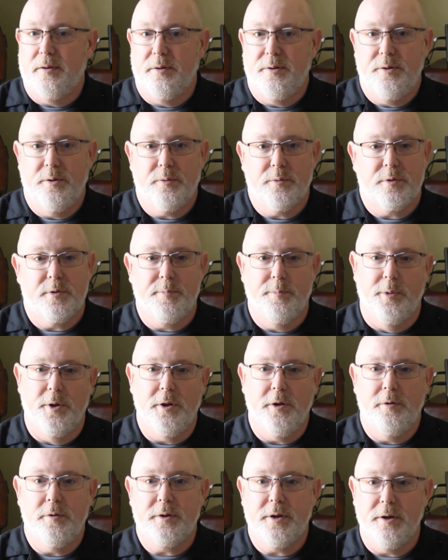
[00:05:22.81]
You know, it's
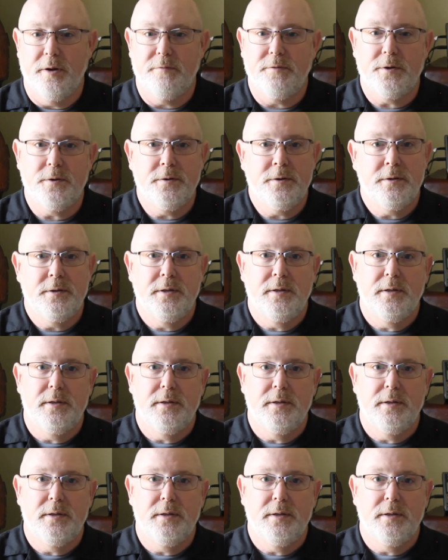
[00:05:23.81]
below cover.